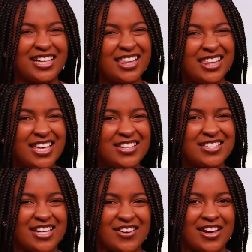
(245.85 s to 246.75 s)
a
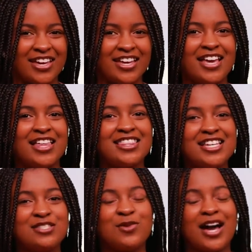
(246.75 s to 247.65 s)
little daring.
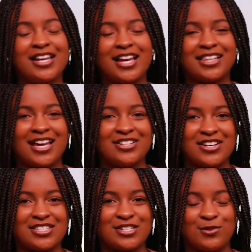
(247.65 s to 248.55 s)
These wide neckline
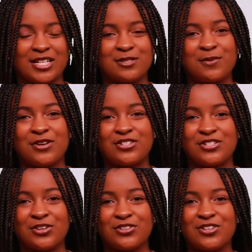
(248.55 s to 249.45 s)
dresses will expose
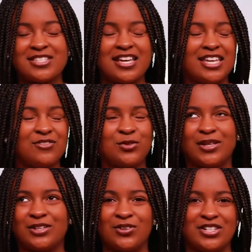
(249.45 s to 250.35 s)
your shoulders and give you
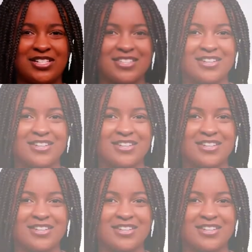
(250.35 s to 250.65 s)
a gorgeous